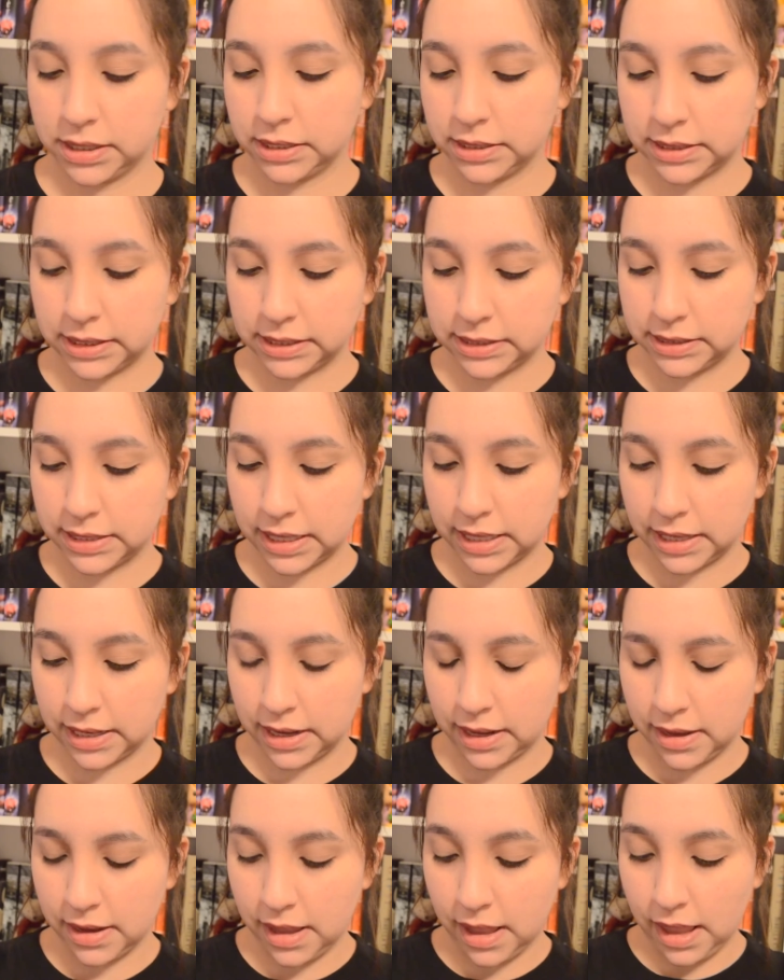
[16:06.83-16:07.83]
This is
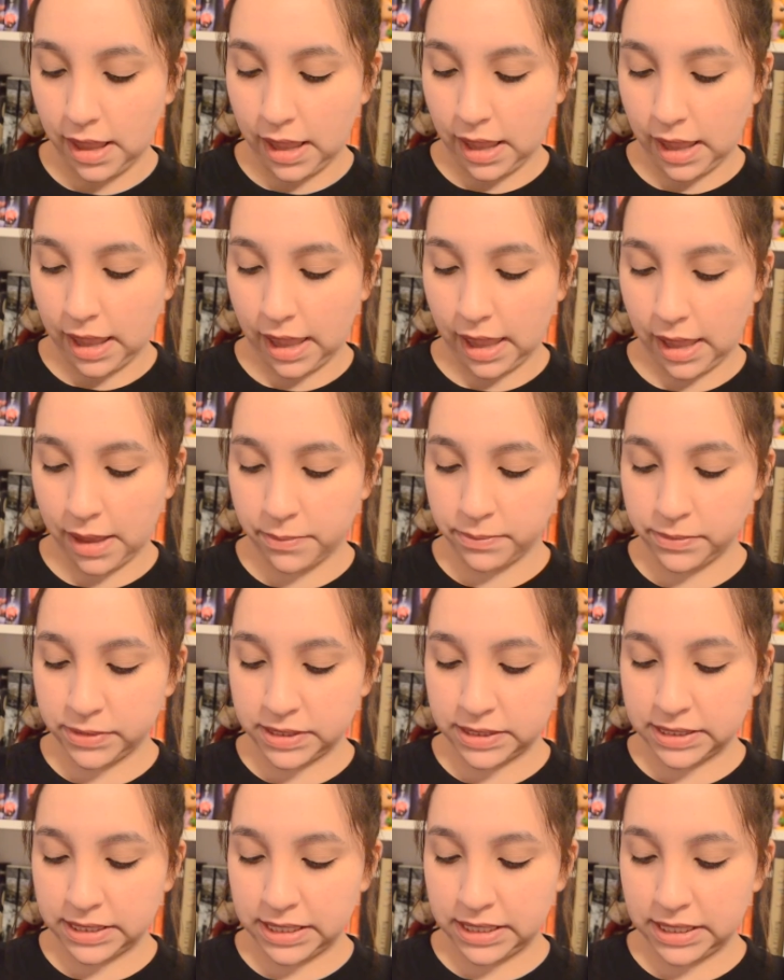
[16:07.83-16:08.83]
in
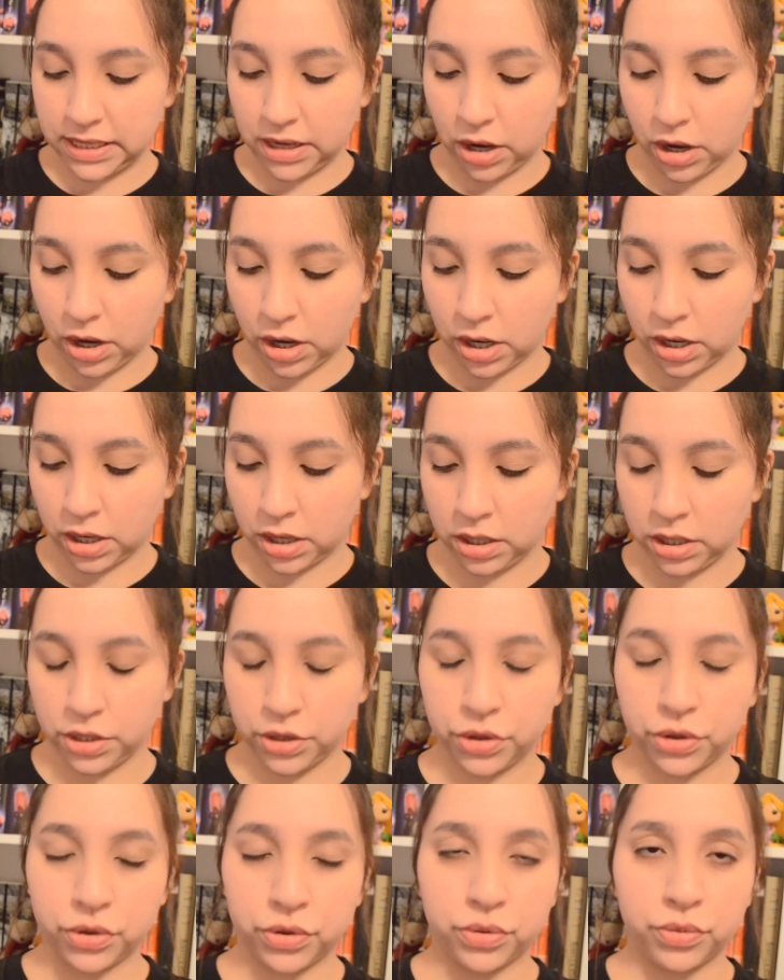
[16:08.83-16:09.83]

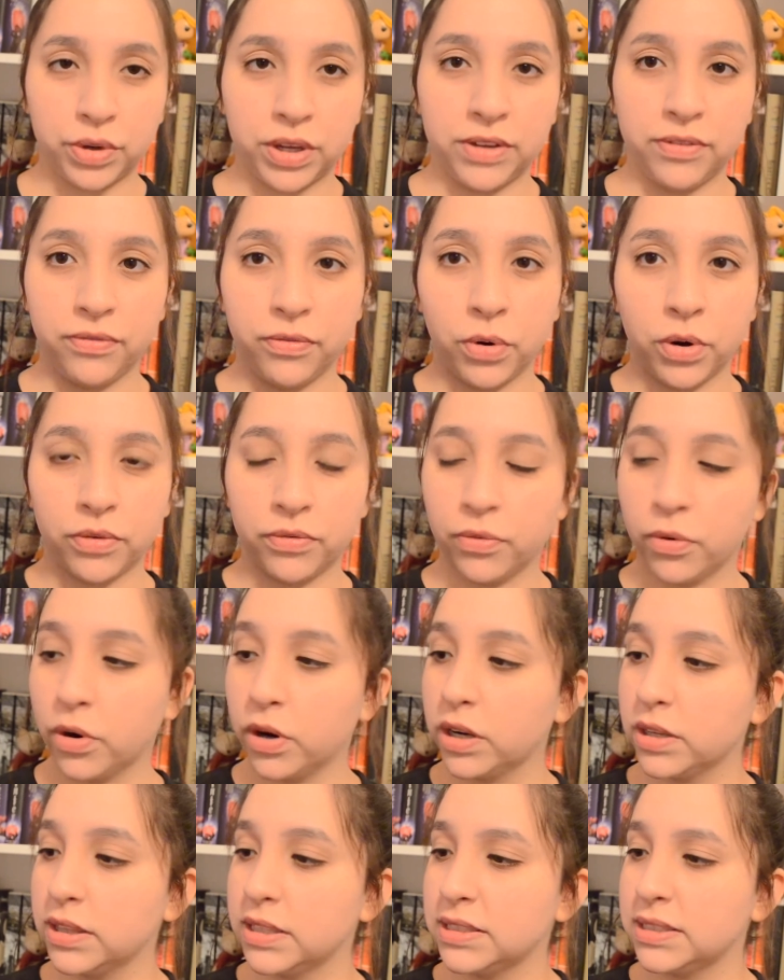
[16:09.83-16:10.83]

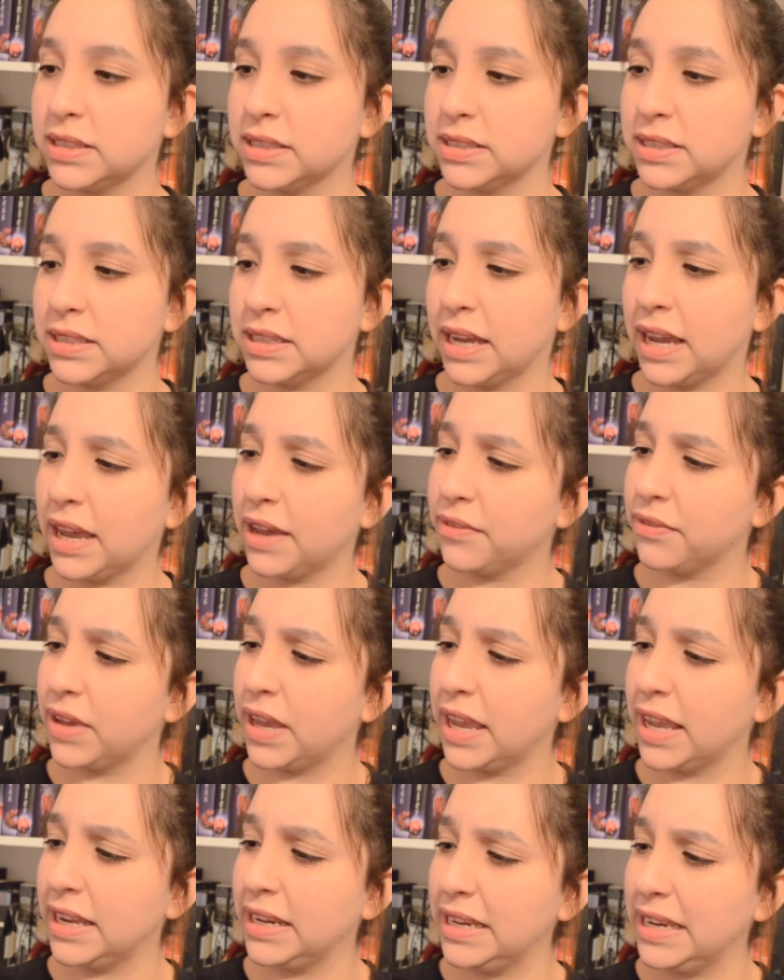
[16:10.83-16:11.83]
MCR344. This doesn't have
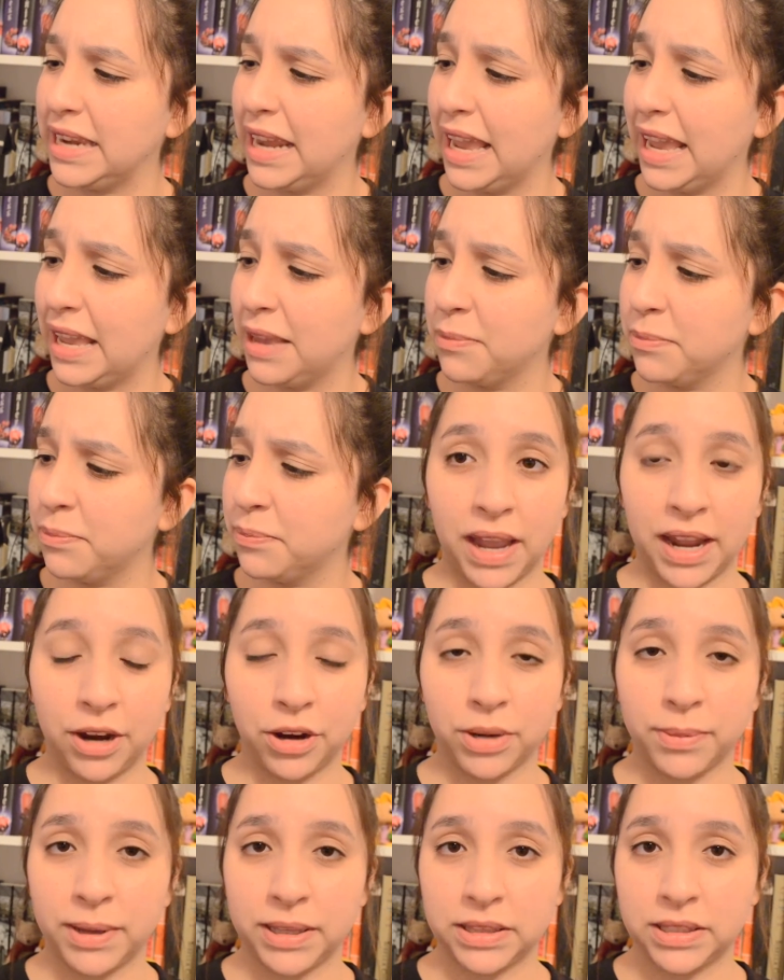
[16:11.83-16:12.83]
a name. I
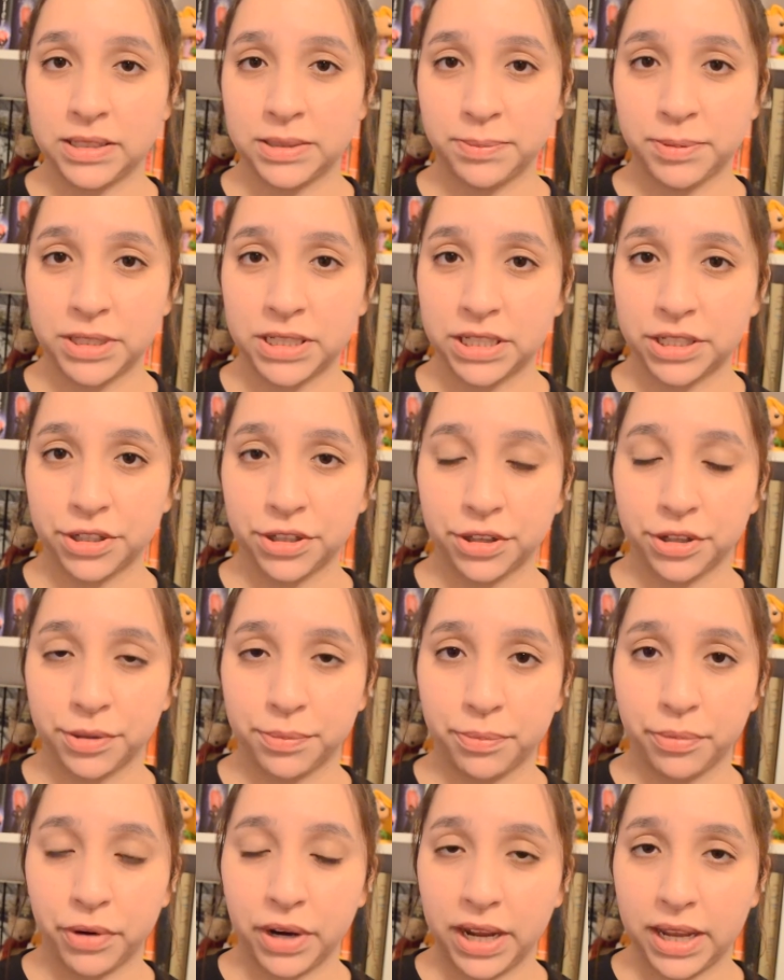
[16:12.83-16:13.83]
heard about this particular
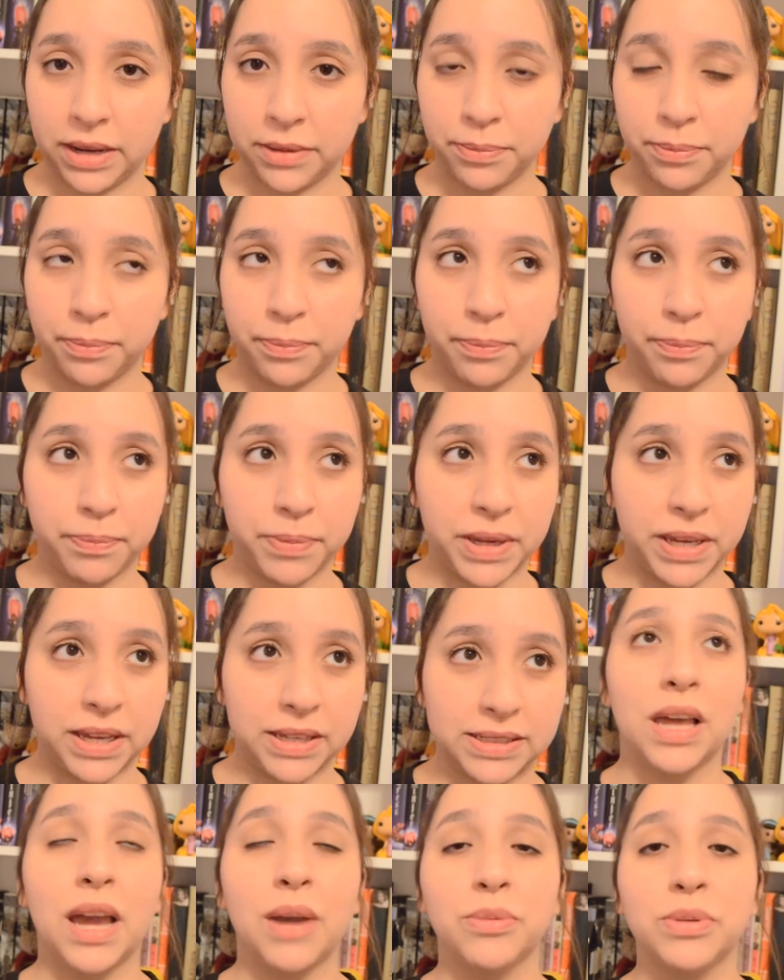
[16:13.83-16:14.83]
brand
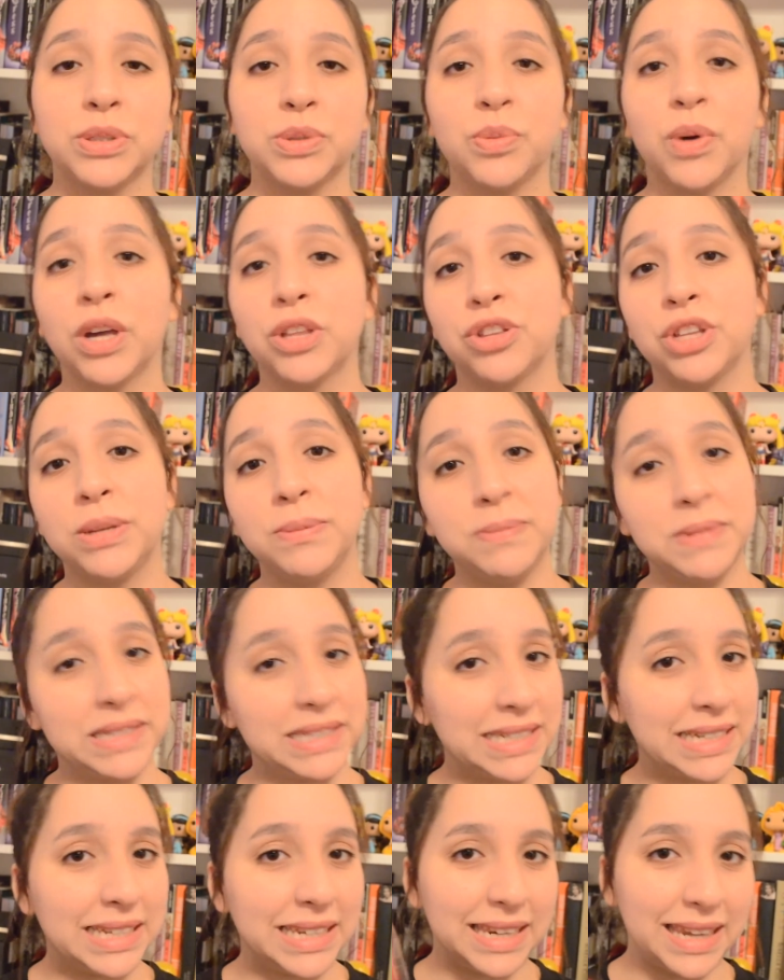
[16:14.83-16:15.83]
because I was watching
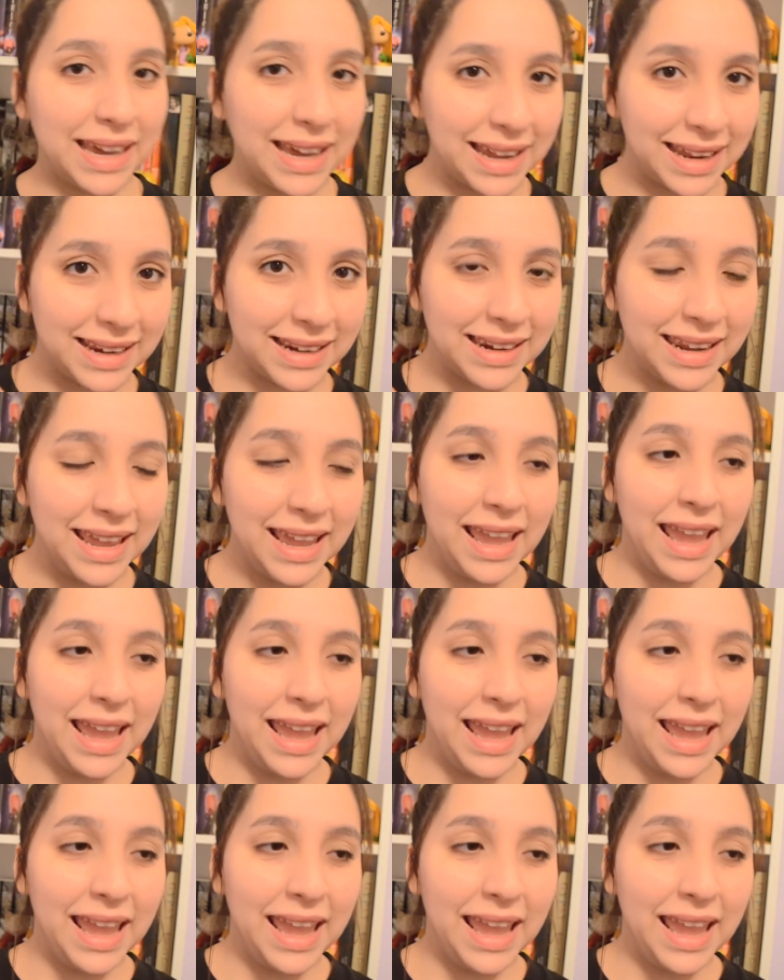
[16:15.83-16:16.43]
Missing 9,